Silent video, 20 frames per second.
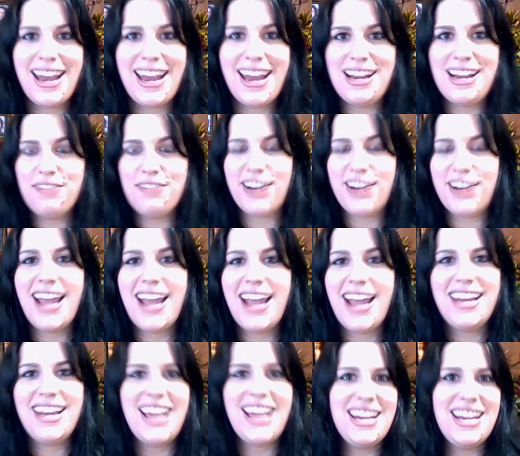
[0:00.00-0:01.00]
I need
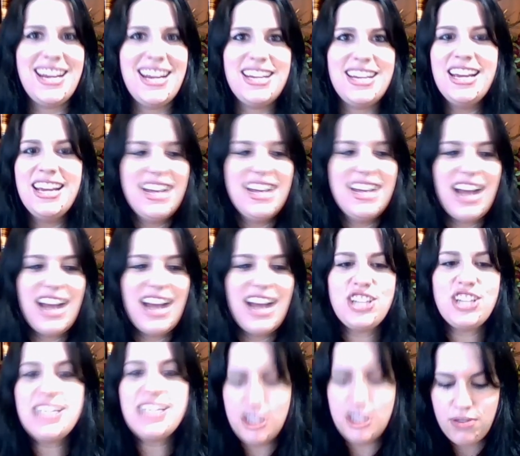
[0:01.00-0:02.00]
variety. I just
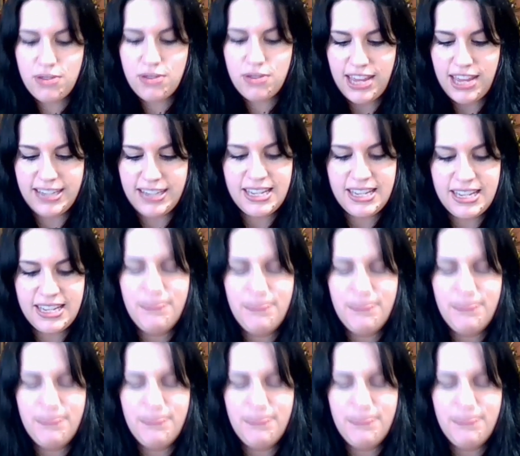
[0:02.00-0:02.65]
need new things.